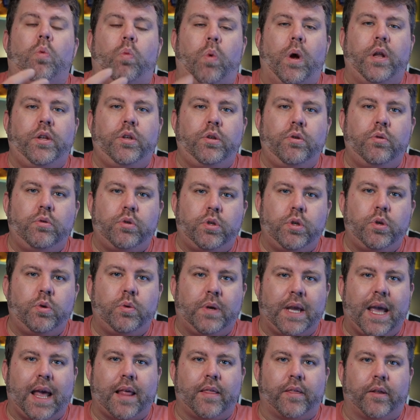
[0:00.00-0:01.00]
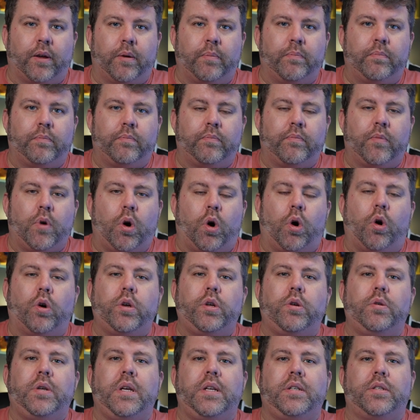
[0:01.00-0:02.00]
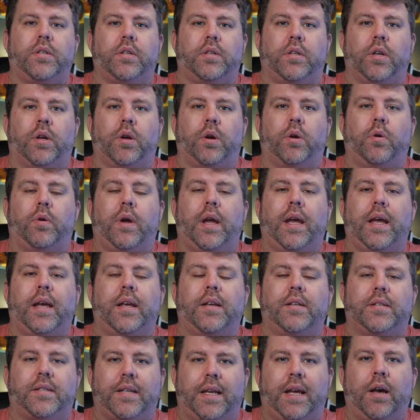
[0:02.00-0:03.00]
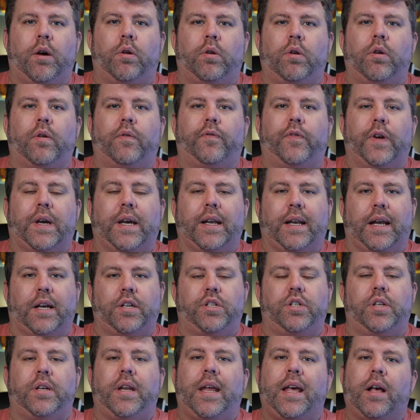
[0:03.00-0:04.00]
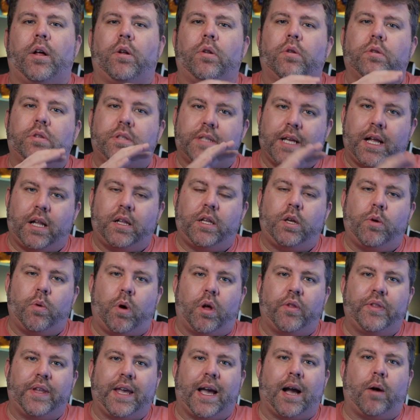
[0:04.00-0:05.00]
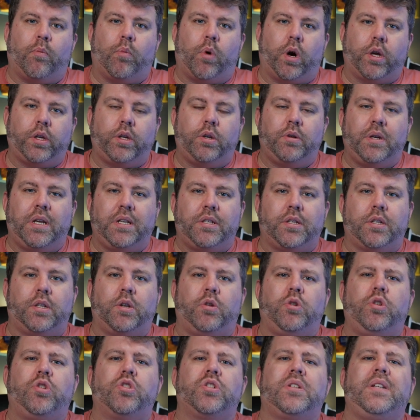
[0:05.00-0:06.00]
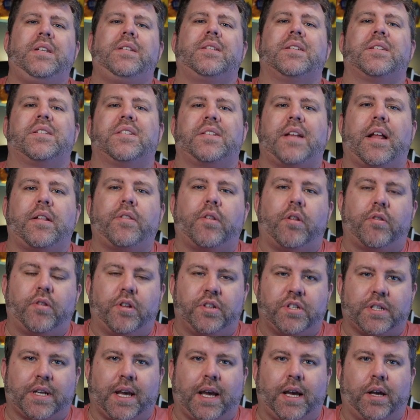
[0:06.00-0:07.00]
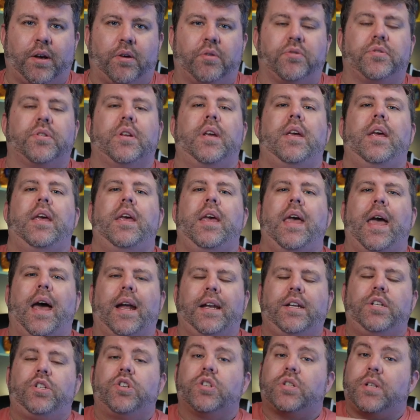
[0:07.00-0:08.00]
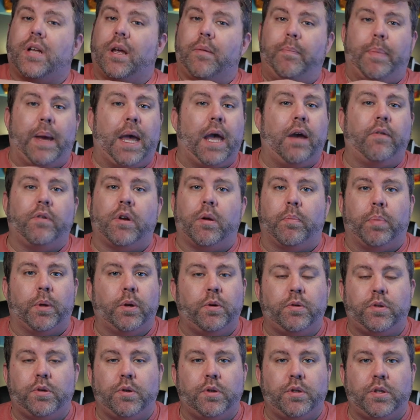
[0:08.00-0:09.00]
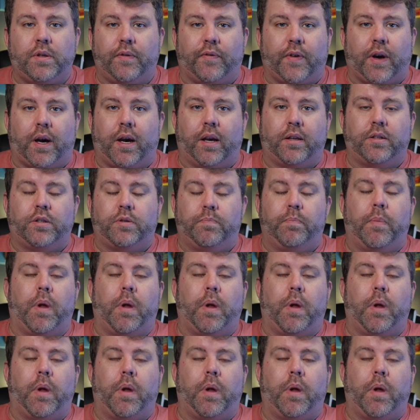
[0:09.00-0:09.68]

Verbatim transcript: when you do get them, all you need to do is it'll look for connection. It'll tell you on the app what you need to do. You just need to stand on the scales, and it's just like pairing a Bluetooth device.